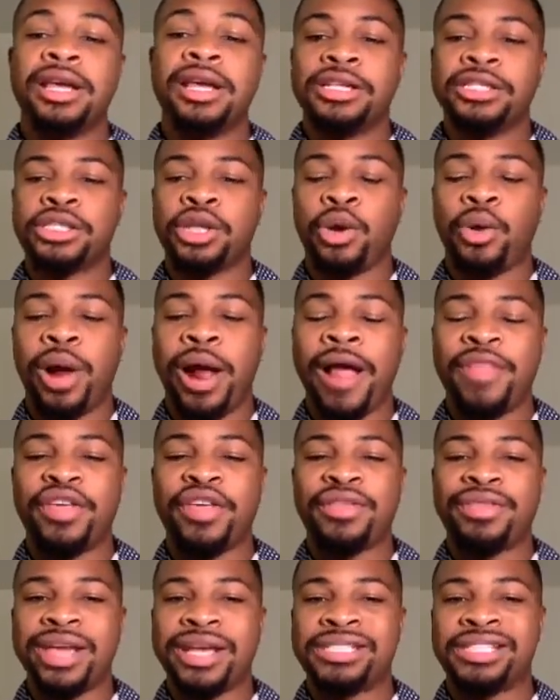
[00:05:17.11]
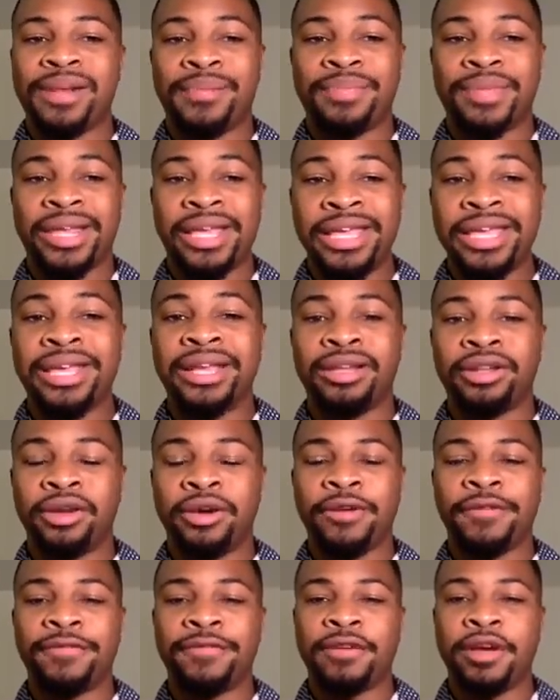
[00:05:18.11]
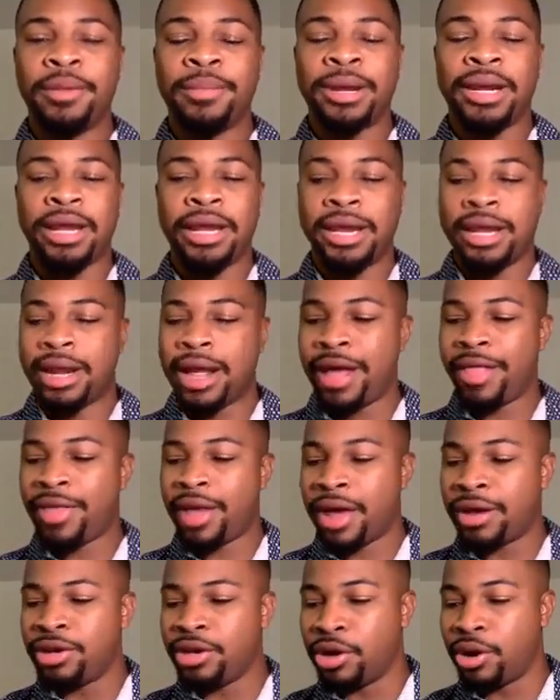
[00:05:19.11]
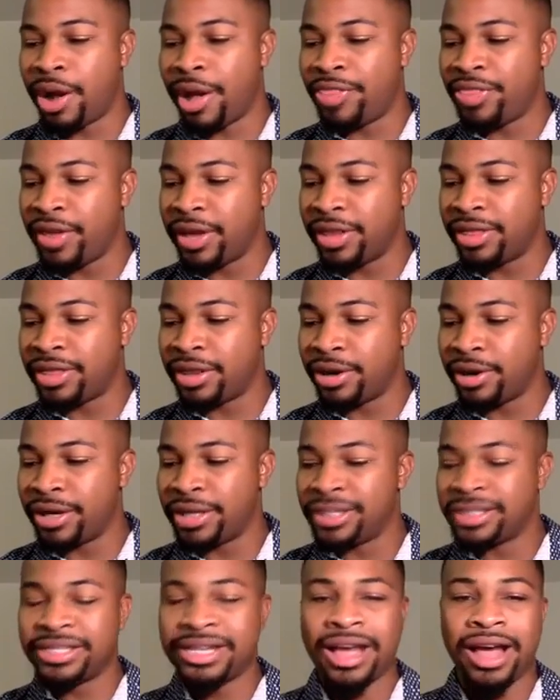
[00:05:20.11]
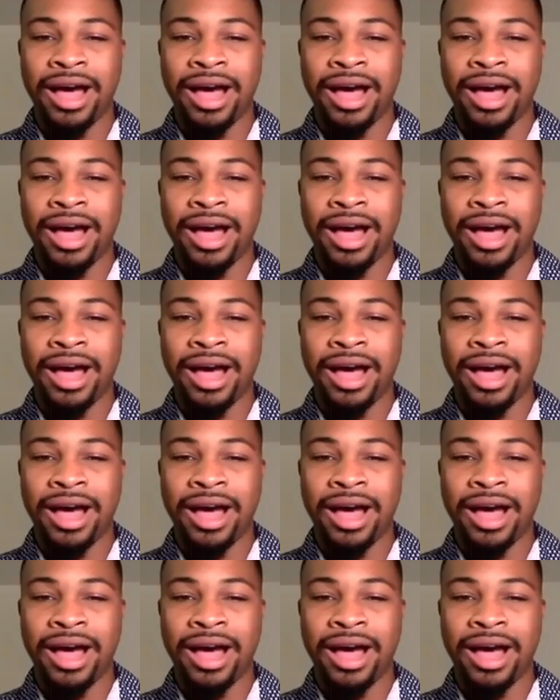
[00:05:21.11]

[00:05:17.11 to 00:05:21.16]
So I think that's something he can learn from, and I think there is